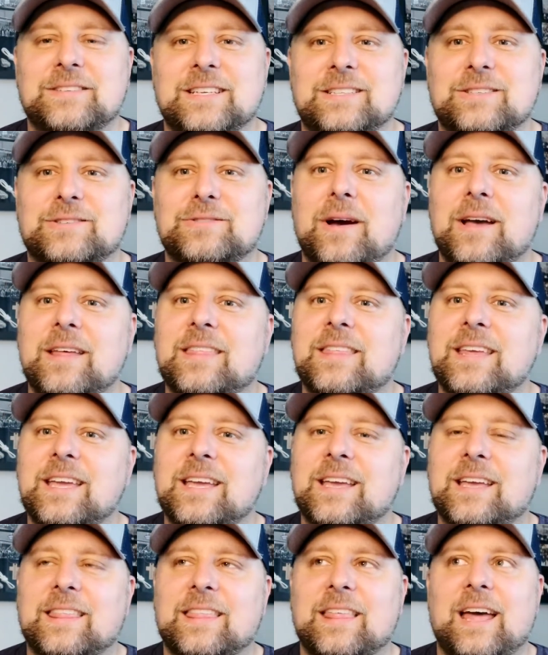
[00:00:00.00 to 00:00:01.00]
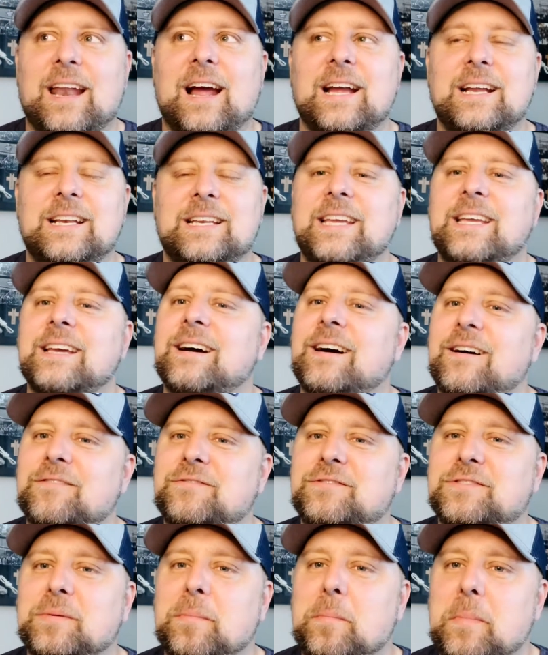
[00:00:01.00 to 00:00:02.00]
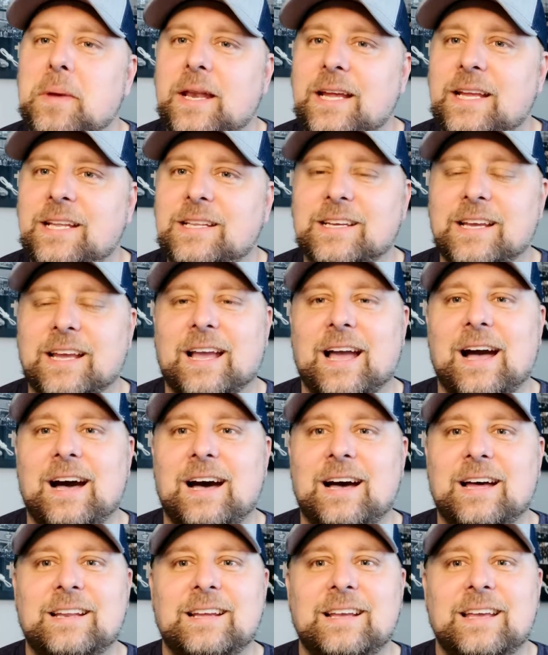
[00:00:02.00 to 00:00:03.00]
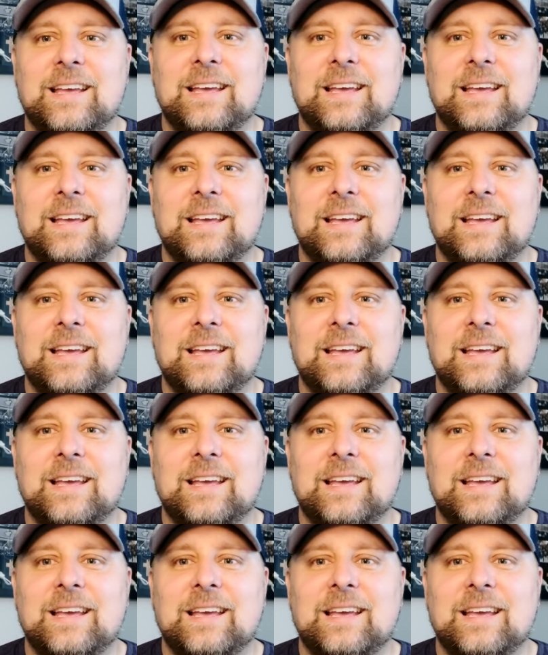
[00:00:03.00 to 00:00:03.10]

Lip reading: And so I think that idea of submitting to God